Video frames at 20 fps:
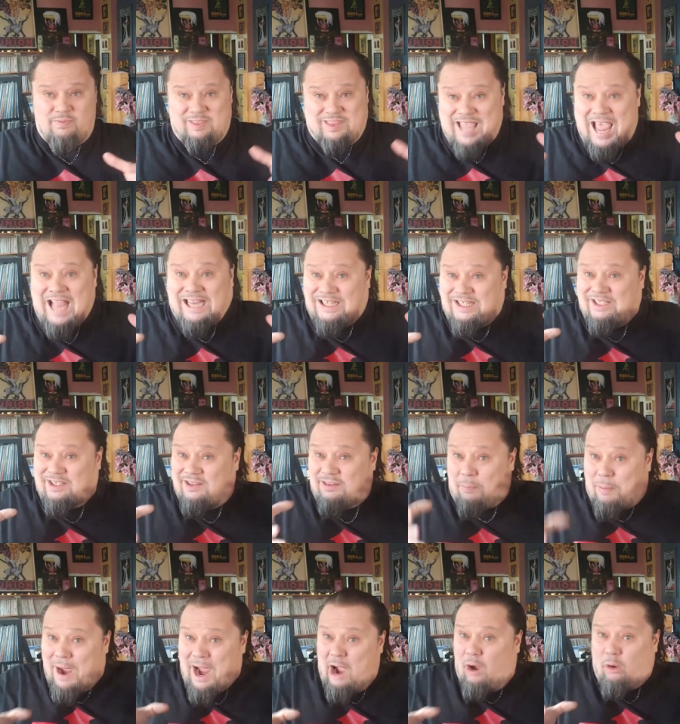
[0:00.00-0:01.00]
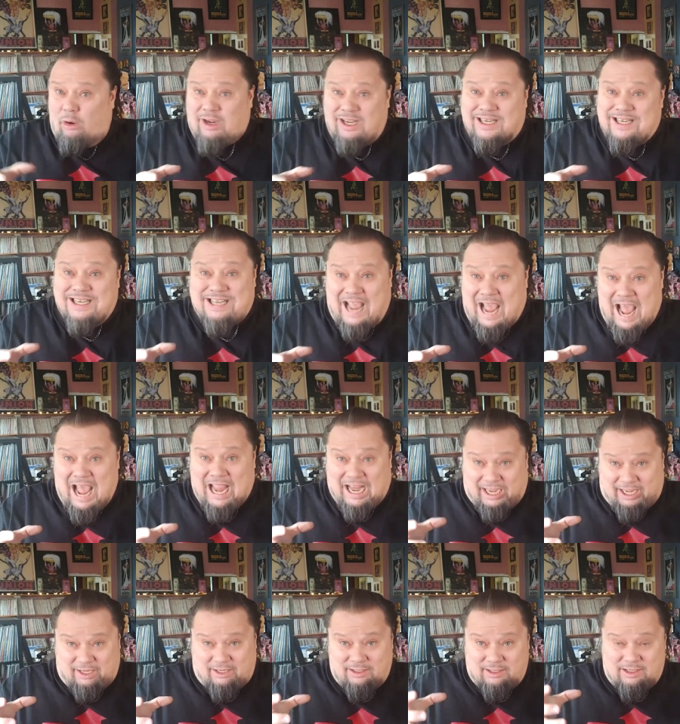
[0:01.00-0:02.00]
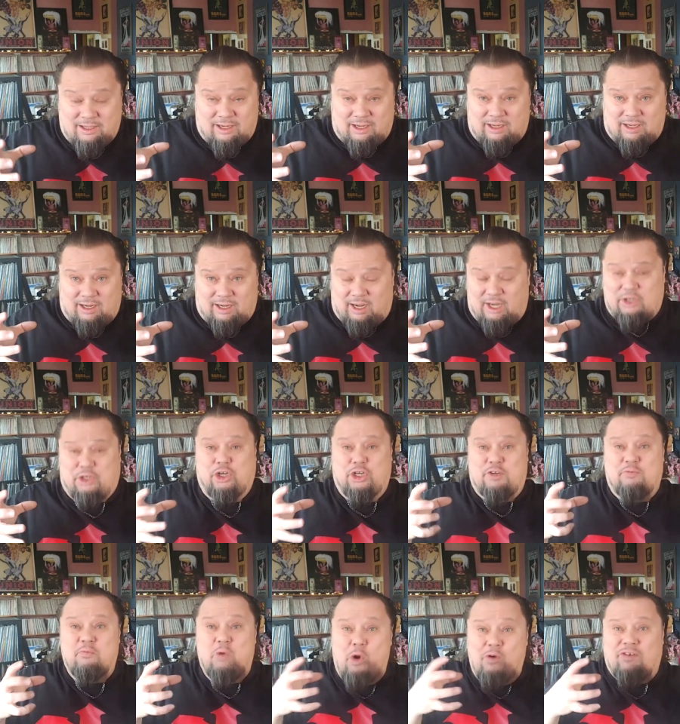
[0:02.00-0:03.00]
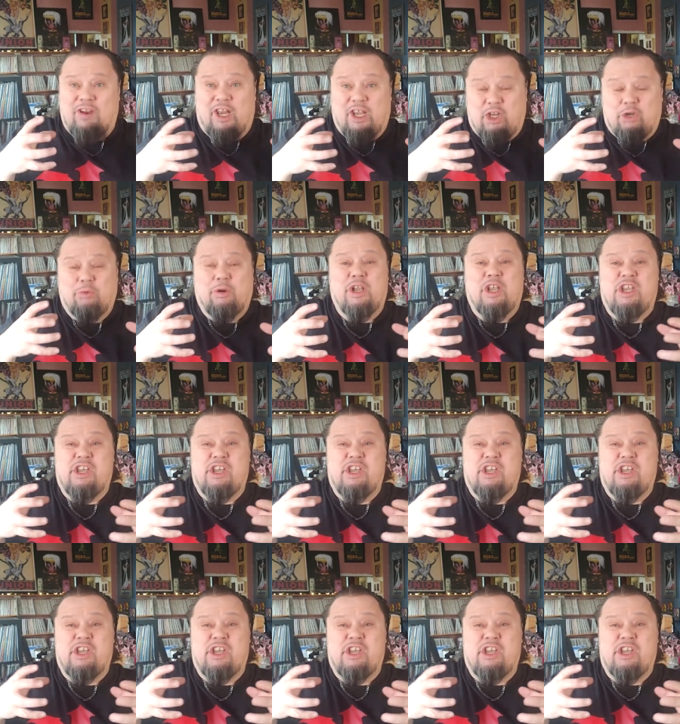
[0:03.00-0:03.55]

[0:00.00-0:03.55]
That the power didn't die. It just moved into a